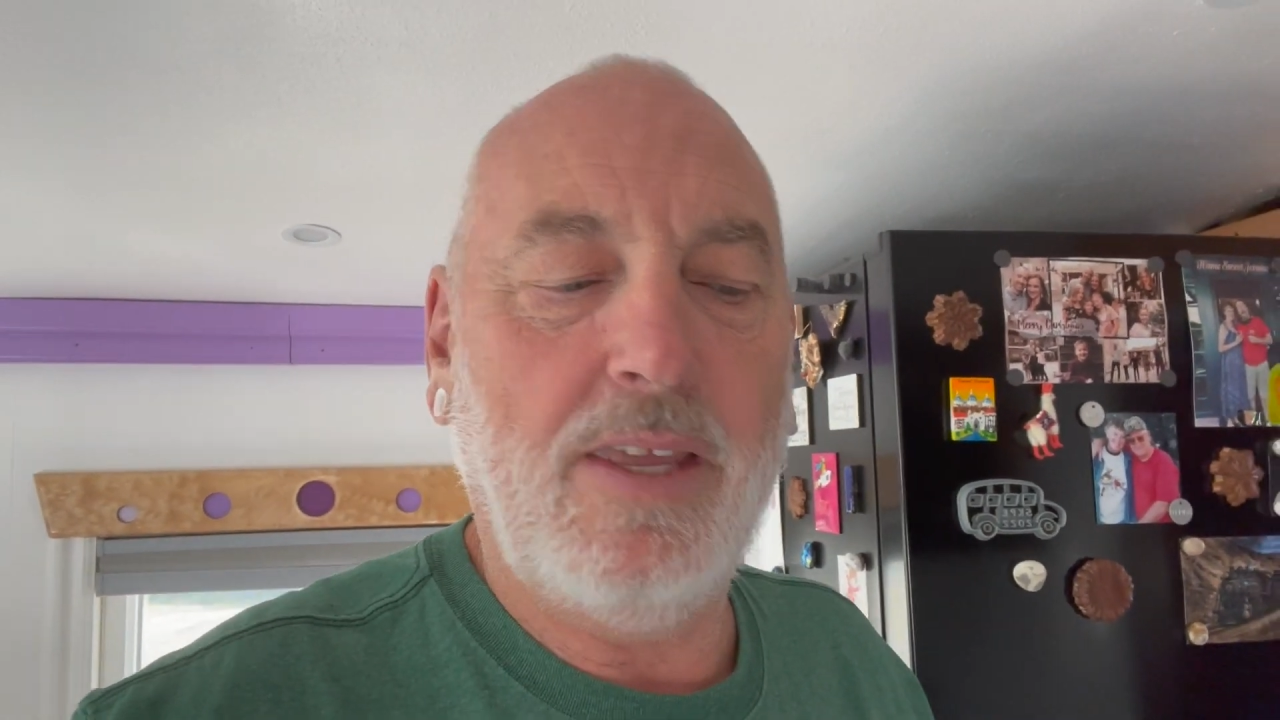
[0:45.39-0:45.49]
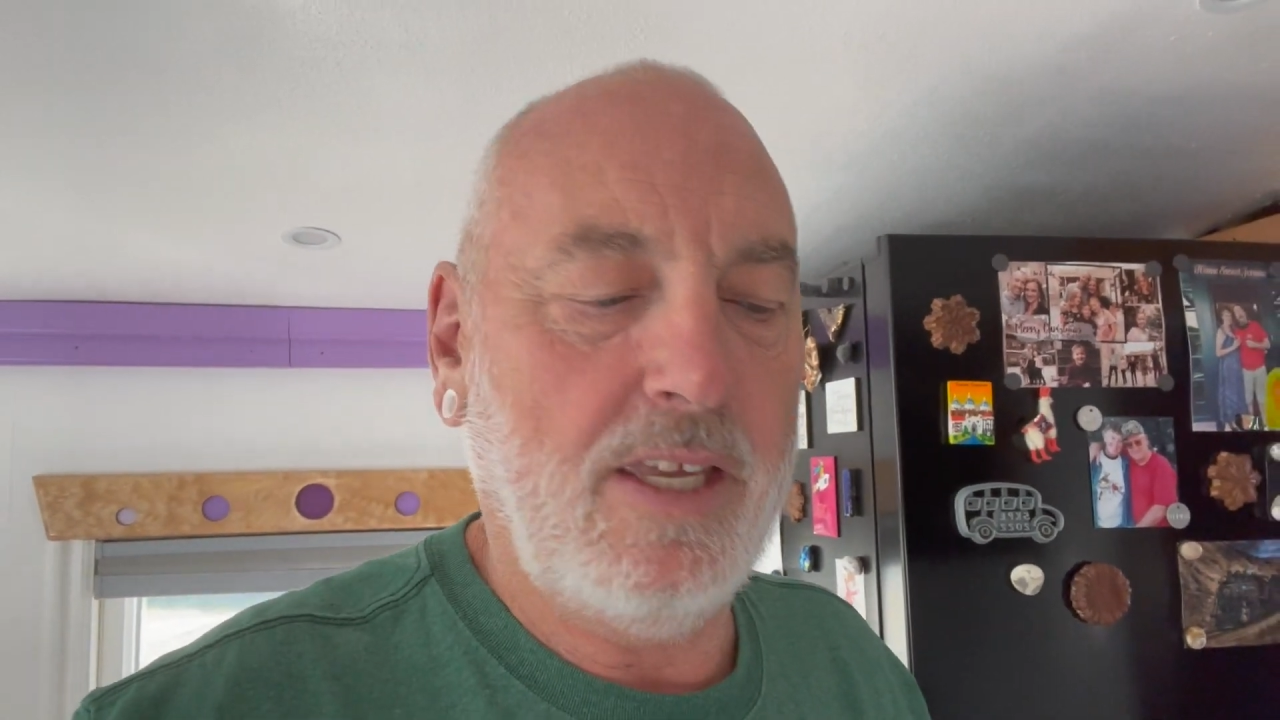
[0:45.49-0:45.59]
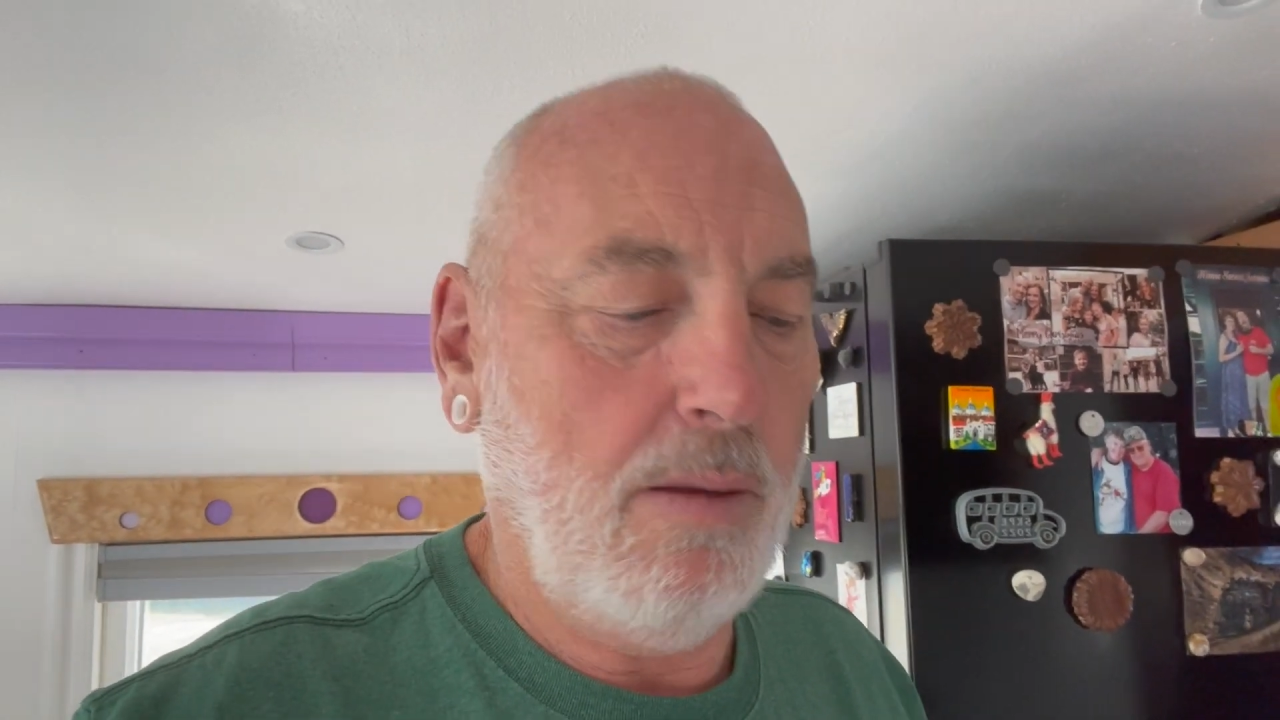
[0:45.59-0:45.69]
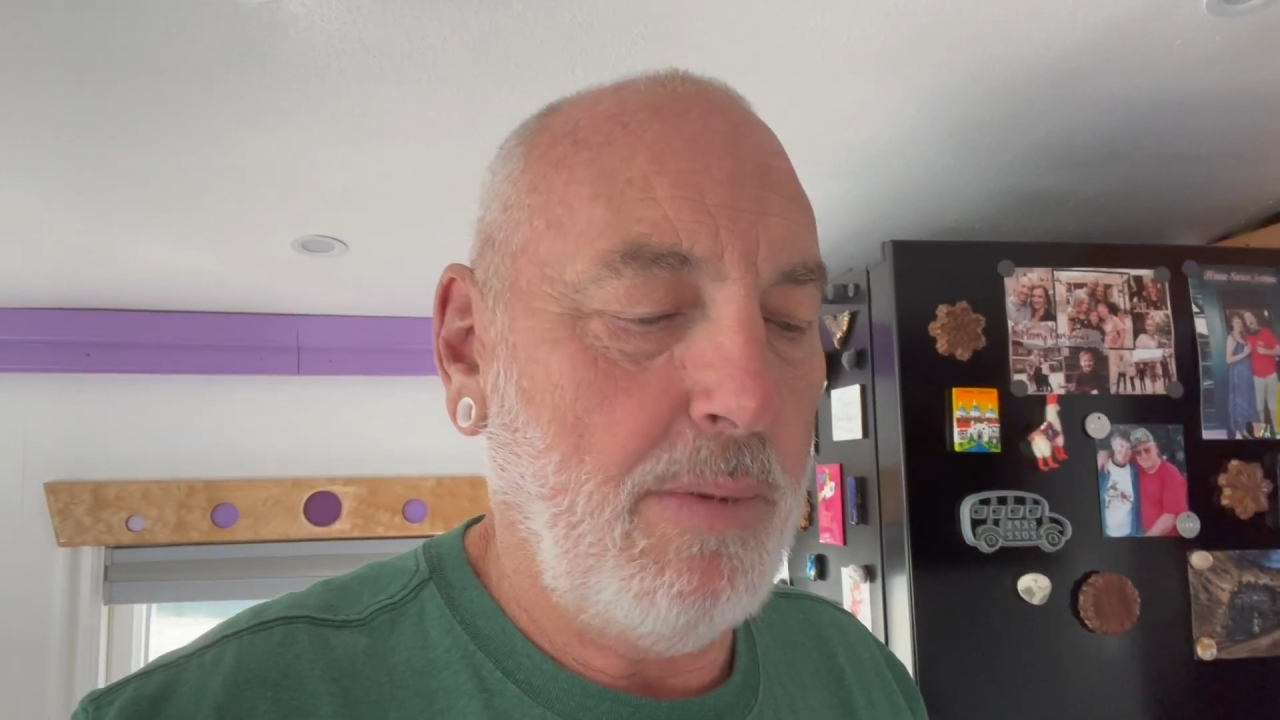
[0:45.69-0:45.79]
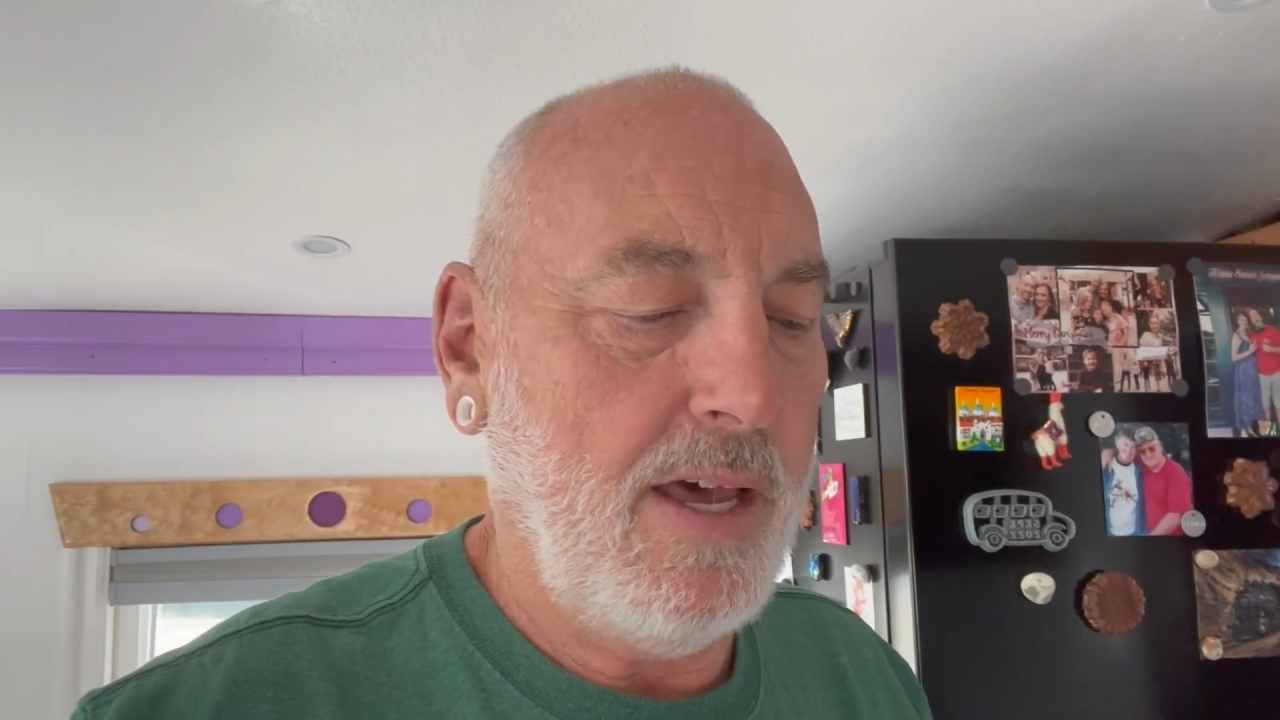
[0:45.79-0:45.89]

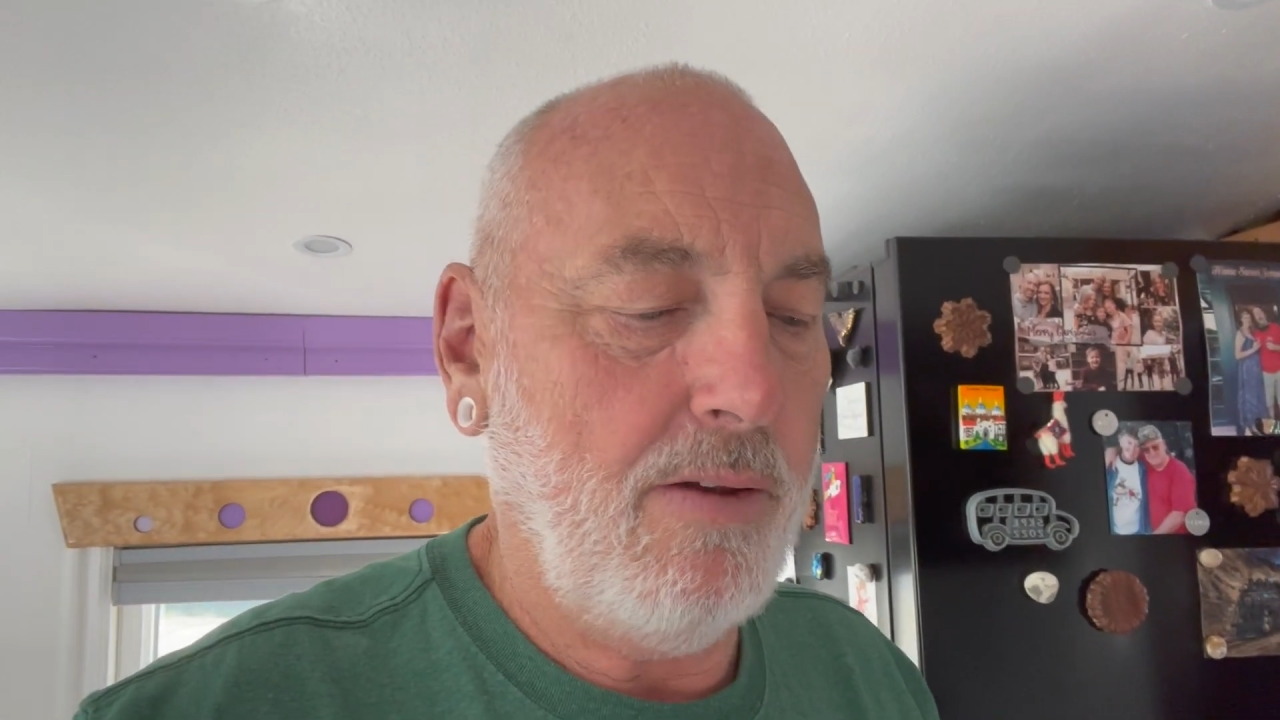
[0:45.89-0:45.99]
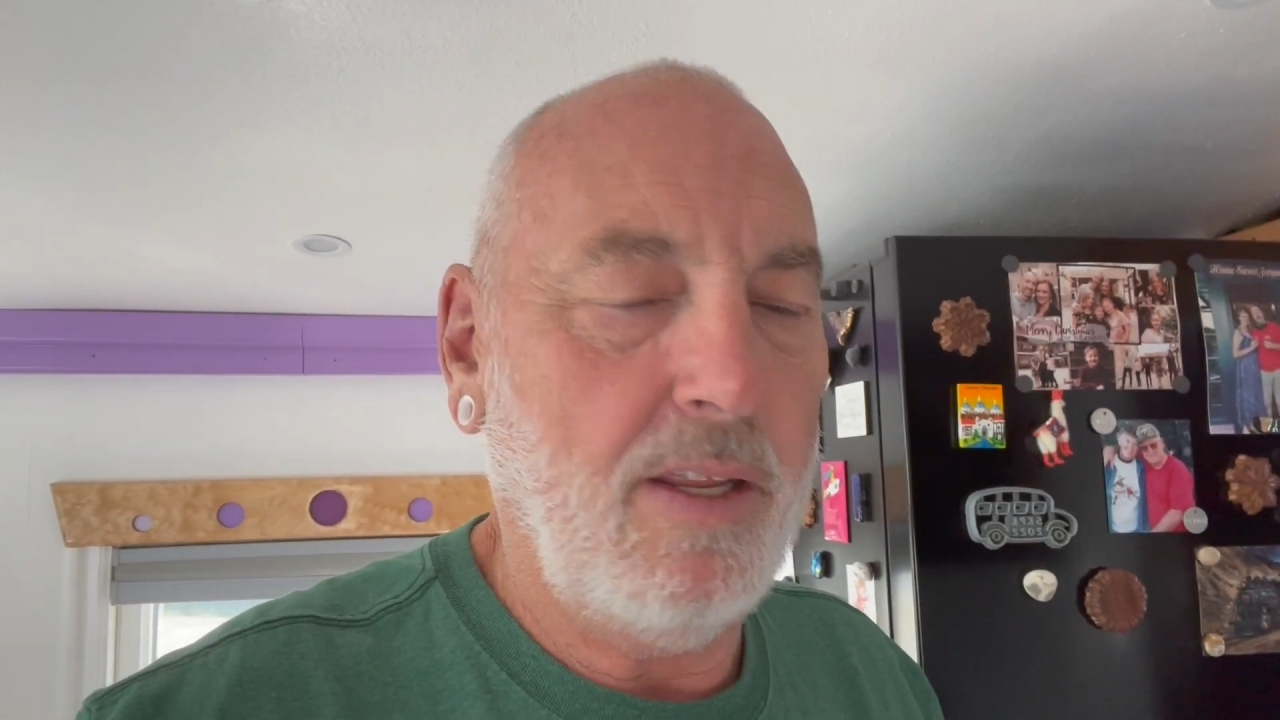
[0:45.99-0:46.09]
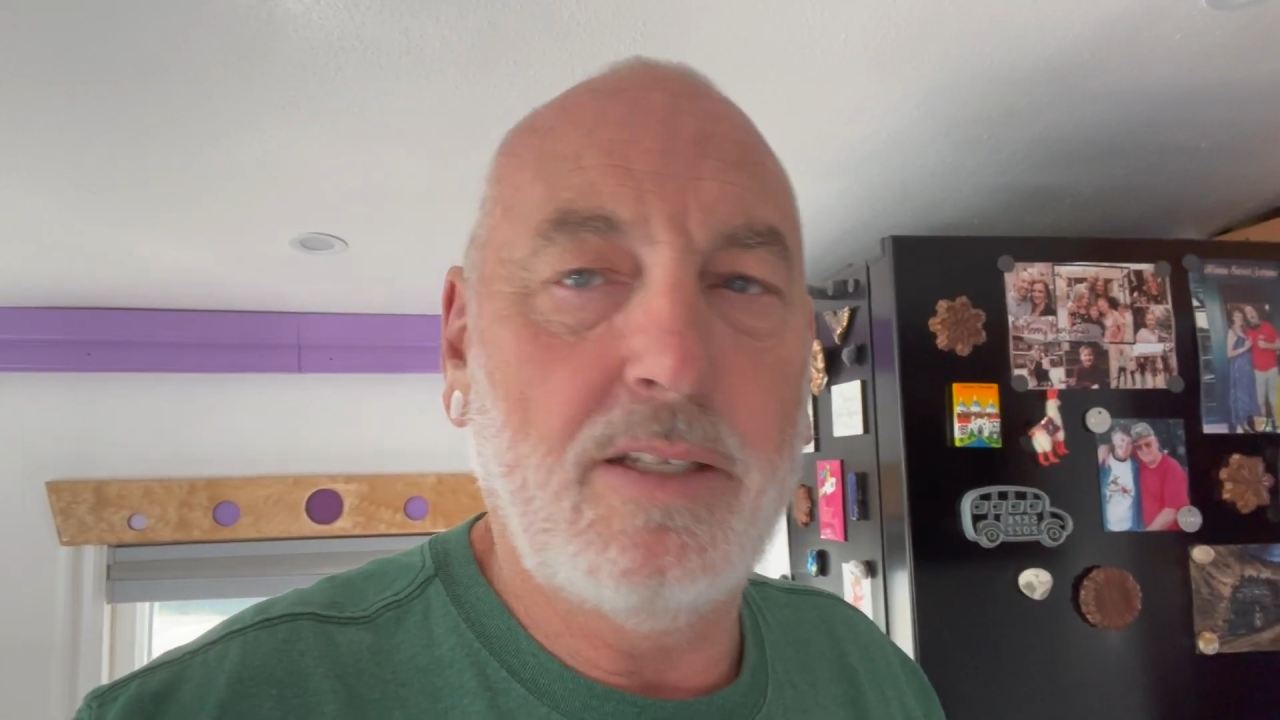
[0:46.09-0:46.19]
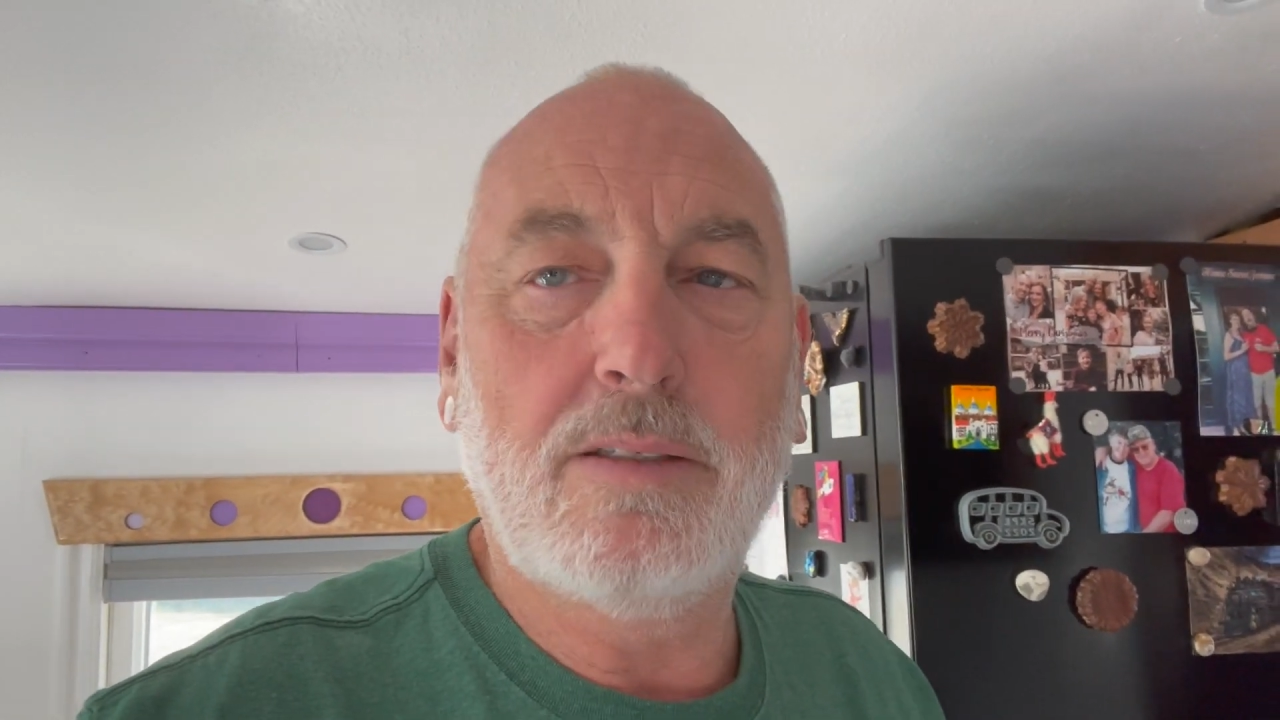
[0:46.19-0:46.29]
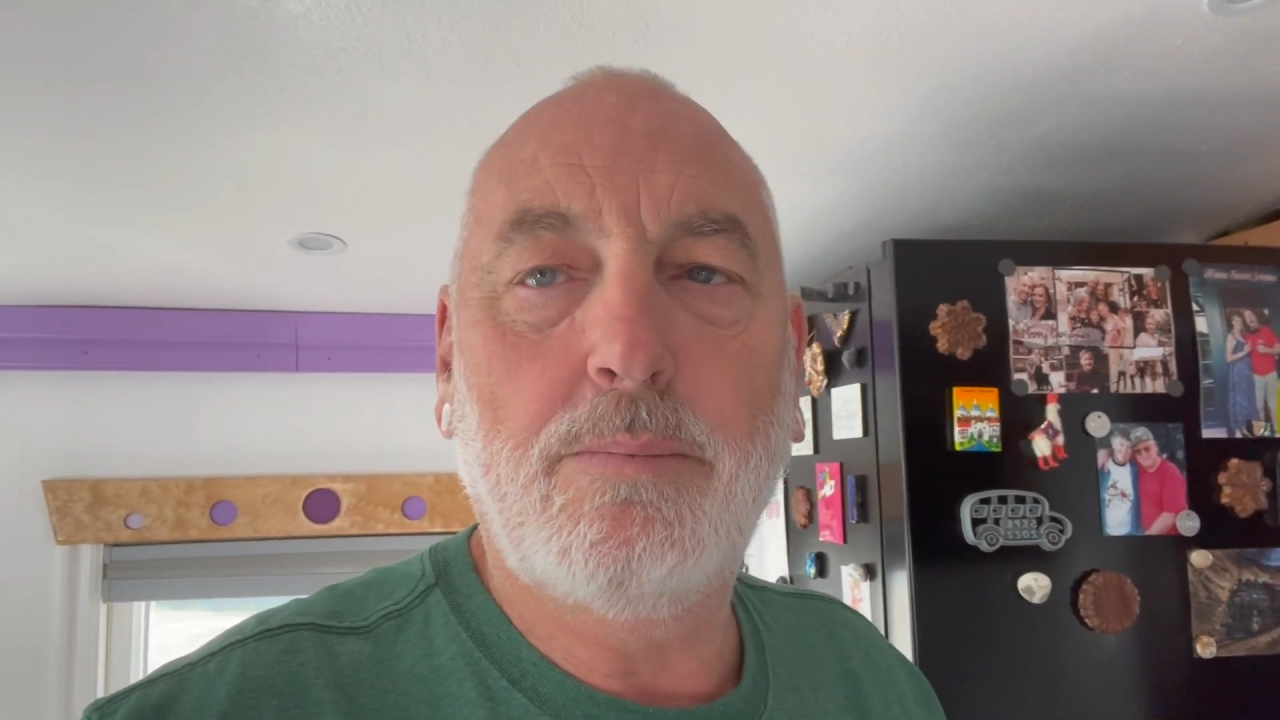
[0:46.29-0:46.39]
cup out
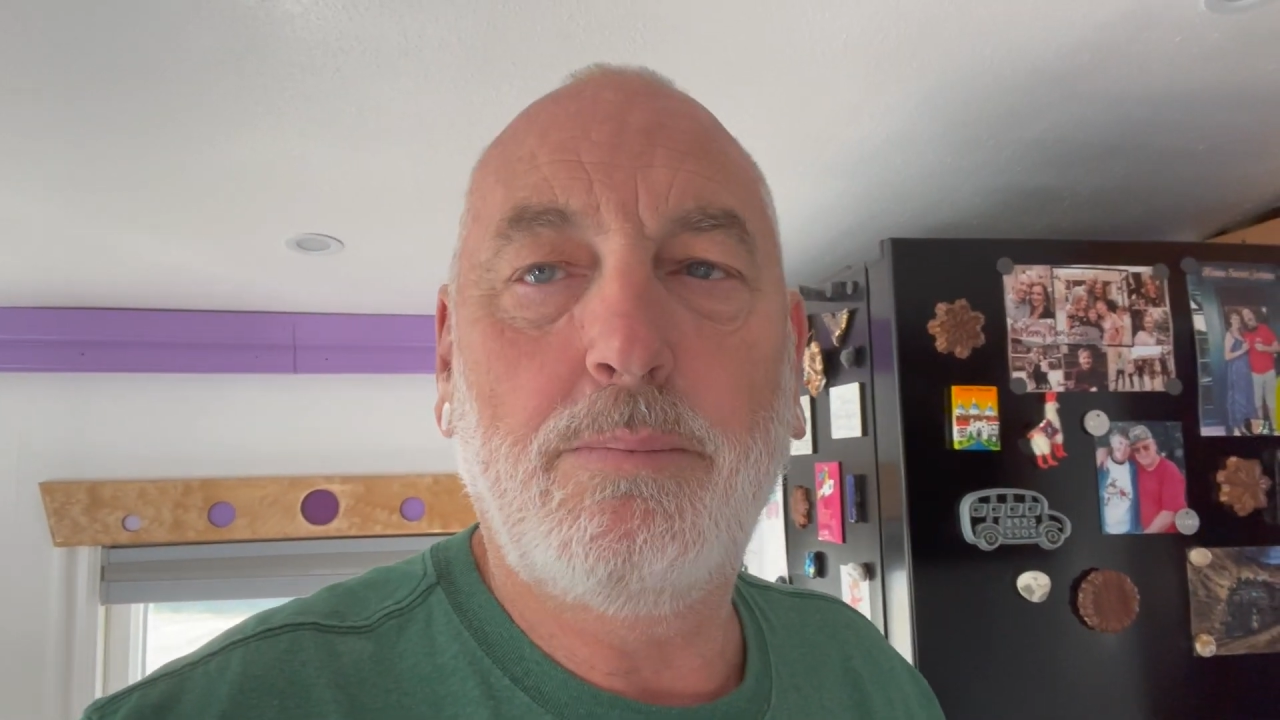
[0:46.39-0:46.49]
and